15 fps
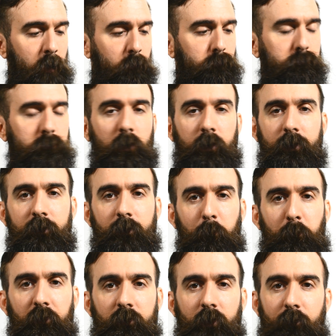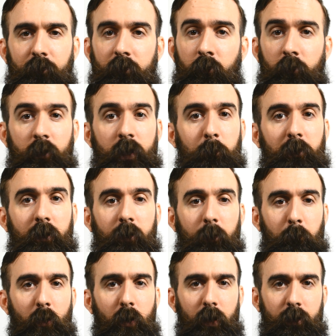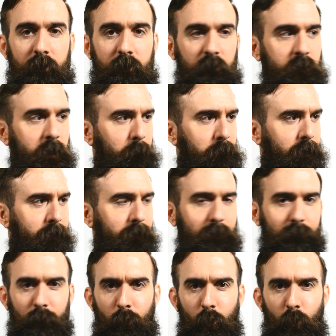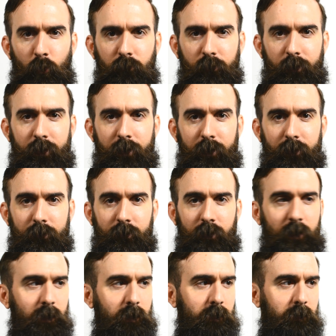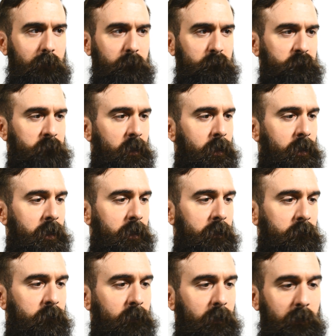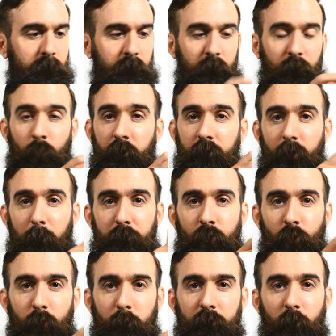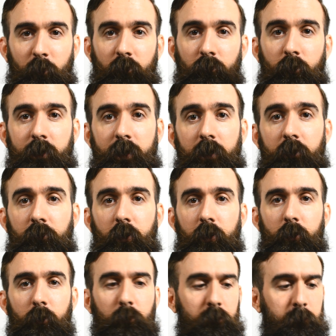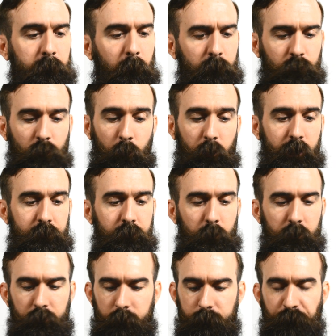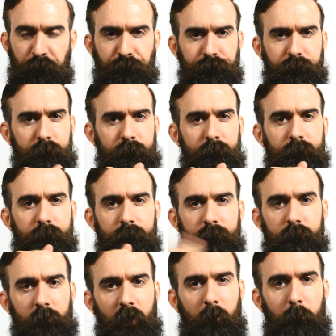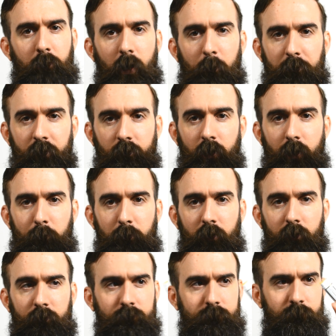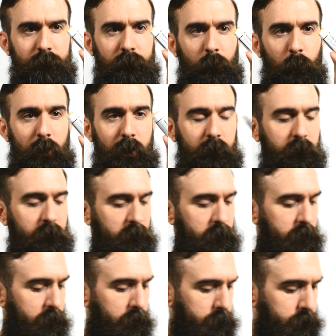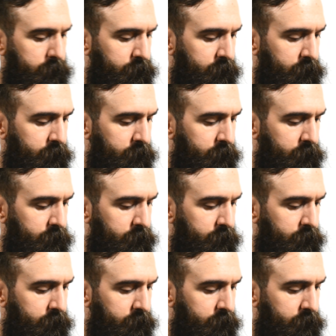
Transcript: Really simple stuff that you can keep it in your pocket. It's shaped like a nice little oval here. It's a twist up tube, so it's really easy to use. So what I do is pop the top off, the wax is in here.